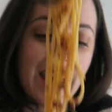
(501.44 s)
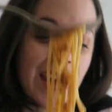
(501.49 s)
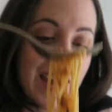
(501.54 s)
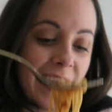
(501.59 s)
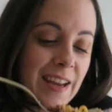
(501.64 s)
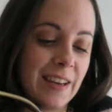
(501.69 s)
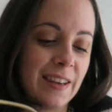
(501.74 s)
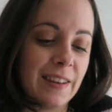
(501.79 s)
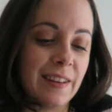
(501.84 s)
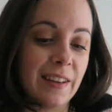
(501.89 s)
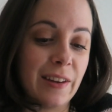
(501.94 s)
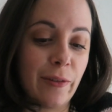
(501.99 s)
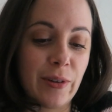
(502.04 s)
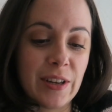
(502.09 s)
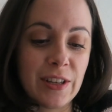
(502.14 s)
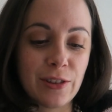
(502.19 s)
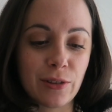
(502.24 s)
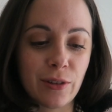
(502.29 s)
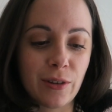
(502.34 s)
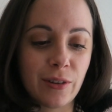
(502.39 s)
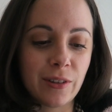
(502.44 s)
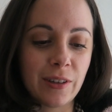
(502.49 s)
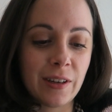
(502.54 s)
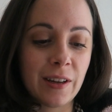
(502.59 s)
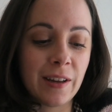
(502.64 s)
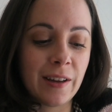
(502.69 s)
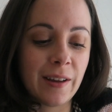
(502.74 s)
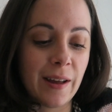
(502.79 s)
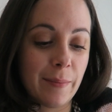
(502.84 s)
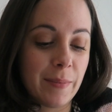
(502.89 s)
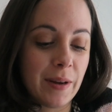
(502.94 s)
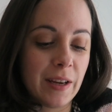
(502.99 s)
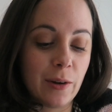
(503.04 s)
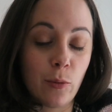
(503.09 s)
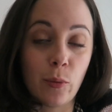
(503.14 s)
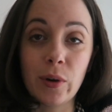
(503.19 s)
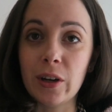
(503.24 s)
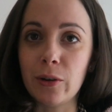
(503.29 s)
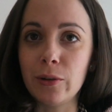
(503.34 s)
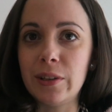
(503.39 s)
And the reason,
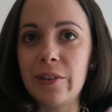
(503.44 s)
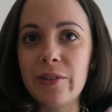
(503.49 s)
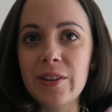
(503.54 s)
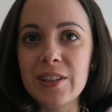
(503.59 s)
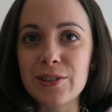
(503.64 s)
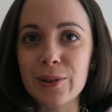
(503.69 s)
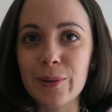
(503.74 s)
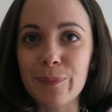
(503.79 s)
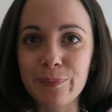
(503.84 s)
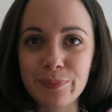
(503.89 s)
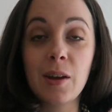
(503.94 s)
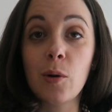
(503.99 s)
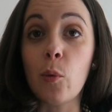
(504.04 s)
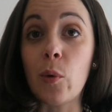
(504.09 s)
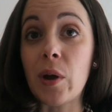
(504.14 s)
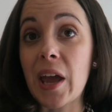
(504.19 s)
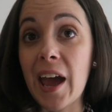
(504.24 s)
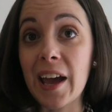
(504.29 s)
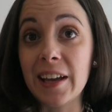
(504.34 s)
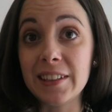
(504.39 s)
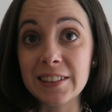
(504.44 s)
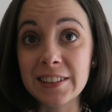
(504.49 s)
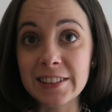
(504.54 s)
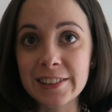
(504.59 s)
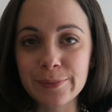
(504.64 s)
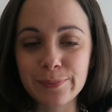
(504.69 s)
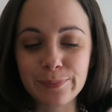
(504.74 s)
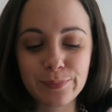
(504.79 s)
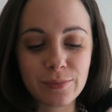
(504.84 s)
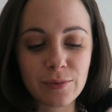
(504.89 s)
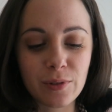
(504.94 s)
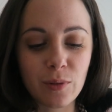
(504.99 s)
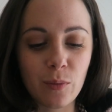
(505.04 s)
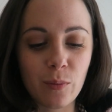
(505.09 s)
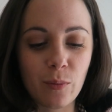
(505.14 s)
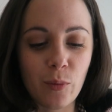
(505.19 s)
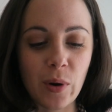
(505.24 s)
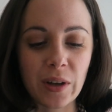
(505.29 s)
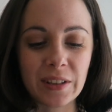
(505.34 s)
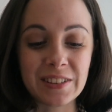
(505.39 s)
we know the reason. We added
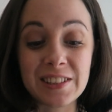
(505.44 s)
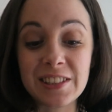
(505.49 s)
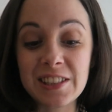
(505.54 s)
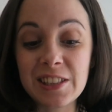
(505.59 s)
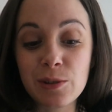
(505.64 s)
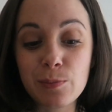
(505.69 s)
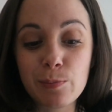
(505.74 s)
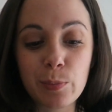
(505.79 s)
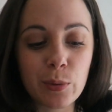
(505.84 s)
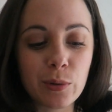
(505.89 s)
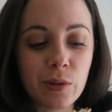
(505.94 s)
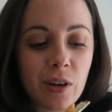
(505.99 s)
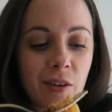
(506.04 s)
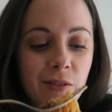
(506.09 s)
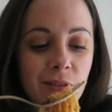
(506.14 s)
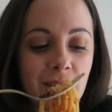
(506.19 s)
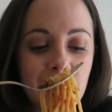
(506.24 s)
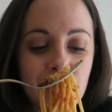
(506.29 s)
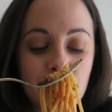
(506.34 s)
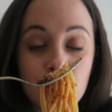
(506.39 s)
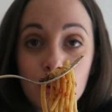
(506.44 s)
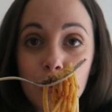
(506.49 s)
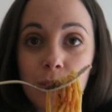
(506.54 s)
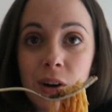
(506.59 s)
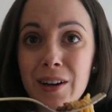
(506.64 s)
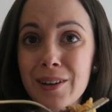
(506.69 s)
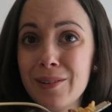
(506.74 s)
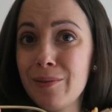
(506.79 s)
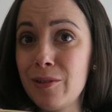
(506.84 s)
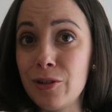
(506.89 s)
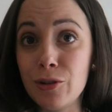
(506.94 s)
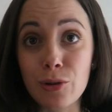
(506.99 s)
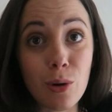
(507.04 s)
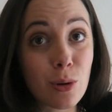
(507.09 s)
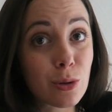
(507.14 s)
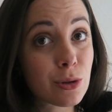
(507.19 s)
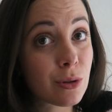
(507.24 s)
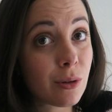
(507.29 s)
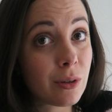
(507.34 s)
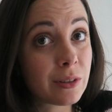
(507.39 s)
1 teaspoon of sugar,
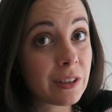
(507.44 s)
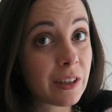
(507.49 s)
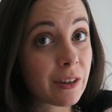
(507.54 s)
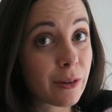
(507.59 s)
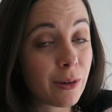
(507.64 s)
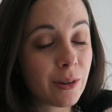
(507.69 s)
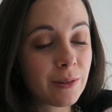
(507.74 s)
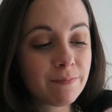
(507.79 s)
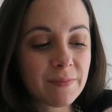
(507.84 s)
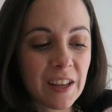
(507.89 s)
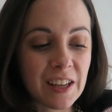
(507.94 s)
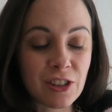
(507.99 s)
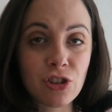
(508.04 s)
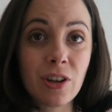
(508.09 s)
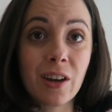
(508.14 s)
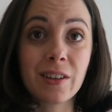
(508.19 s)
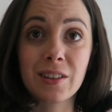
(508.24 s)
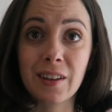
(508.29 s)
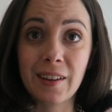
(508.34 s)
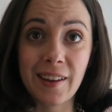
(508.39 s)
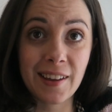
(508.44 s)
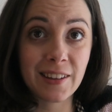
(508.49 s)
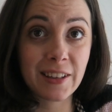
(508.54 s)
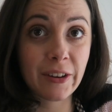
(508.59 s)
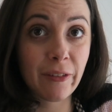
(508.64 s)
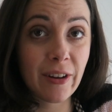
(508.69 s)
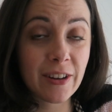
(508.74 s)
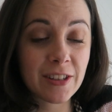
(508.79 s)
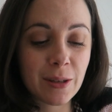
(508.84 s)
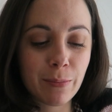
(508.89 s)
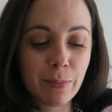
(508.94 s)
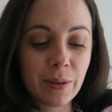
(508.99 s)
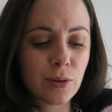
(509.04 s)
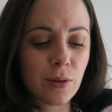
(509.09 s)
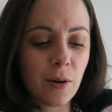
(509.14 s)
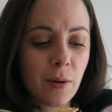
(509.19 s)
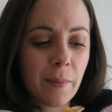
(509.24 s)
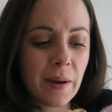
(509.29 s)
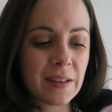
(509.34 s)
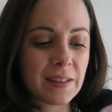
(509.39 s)
no salt at all. I checked again the recipe,
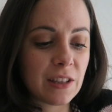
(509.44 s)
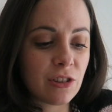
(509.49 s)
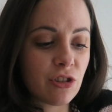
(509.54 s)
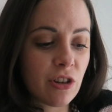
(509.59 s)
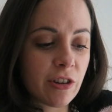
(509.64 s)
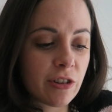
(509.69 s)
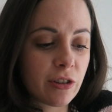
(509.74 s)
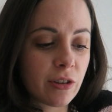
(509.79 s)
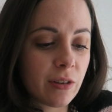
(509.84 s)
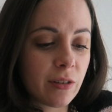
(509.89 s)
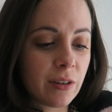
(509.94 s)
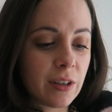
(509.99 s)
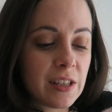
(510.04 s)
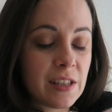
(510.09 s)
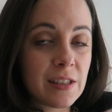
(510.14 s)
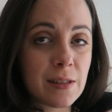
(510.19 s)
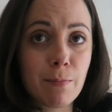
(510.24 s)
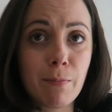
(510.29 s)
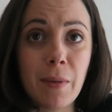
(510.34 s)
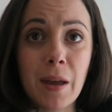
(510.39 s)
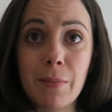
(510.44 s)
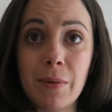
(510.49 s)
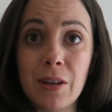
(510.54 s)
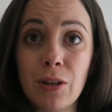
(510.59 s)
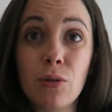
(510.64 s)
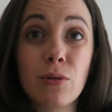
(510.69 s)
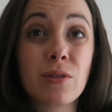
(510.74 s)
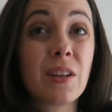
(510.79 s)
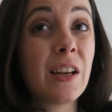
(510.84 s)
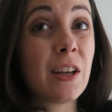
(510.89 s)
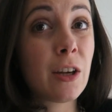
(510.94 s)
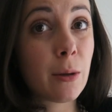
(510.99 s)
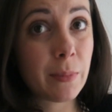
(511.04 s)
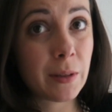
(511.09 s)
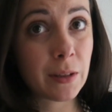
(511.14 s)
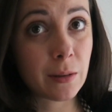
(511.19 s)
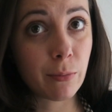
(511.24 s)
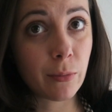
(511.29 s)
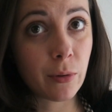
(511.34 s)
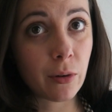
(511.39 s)
so my suggestion is maybe use a little
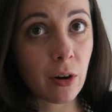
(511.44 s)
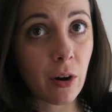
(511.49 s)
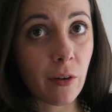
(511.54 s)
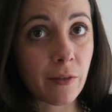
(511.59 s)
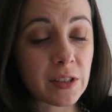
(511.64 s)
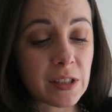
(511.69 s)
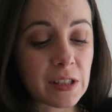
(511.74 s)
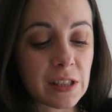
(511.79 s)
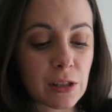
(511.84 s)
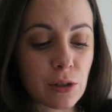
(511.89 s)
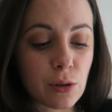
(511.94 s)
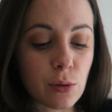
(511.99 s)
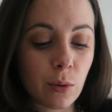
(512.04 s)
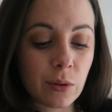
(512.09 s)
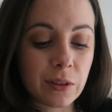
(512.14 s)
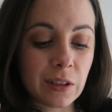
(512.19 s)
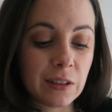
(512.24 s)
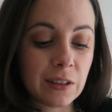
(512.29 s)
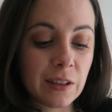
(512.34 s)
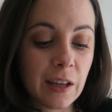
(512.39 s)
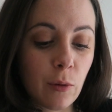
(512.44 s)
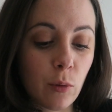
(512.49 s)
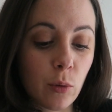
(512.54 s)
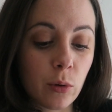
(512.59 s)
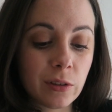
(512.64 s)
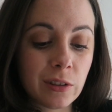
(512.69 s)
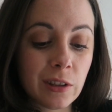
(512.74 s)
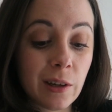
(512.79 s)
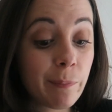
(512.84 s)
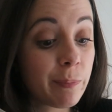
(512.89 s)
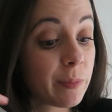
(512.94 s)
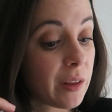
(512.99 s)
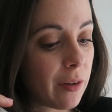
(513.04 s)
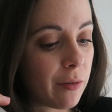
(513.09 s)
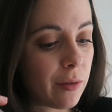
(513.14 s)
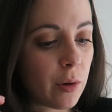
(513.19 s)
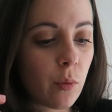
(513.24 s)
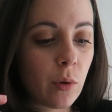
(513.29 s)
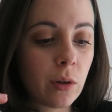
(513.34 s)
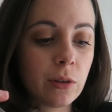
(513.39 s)
bit more of sea salt in the water
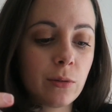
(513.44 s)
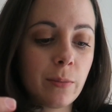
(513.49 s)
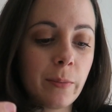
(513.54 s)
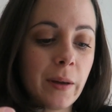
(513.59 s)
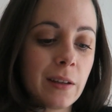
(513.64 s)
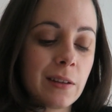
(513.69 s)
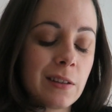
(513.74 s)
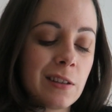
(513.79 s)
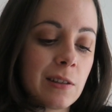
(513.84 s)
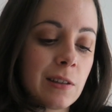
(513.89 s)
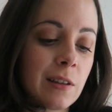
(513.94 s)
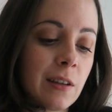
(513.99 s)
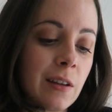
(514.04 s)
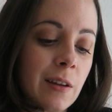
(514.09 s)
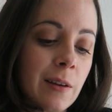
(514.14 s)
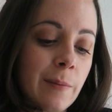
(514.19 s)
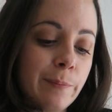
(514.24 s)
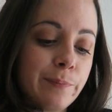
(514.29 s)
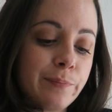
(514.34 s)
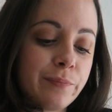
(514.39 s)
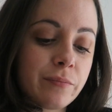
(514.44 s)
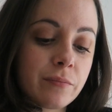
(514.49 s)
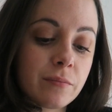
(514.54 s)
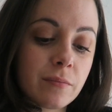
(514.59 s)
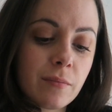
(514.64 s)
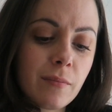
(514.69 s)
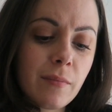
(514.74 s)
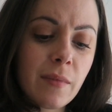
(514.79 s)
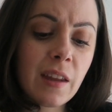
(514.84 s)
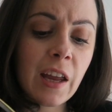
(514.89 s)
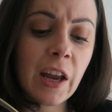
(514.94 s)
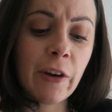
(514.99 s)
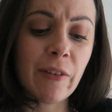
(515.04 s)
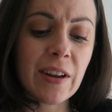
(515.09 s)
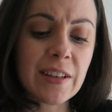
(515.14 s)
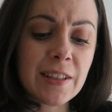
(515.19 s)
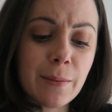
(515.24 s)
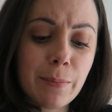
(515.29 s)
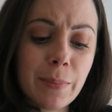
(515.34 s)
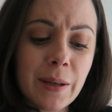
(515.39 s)
if you want to make this
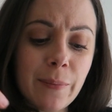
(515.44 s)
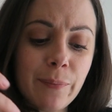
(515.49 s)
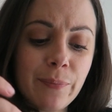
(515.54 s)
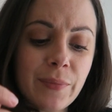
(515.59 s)
recipe.